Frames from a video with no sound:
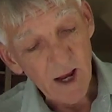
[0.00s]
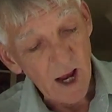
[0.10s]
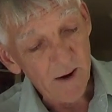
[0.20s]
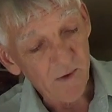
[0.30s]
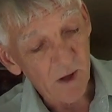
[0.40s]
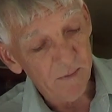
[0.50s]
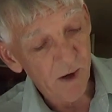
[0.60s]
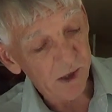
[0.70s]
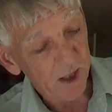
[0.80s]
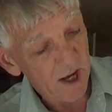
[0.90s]
And we're going to
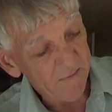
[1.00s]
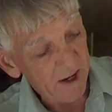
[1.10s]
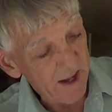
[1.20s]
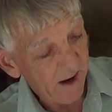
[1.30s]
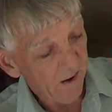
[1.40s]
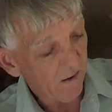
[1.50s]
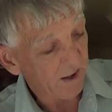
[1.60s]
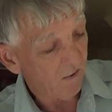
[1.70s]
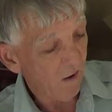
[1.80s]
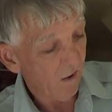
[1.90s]
push it up in here
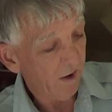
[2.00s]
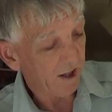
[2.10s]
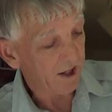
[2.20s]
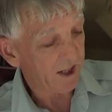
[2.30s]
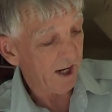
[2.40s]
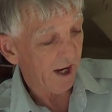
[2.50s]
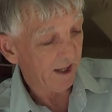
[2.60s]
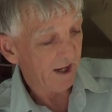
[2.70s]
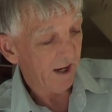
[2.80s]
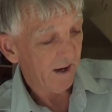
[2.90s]
to where we can see it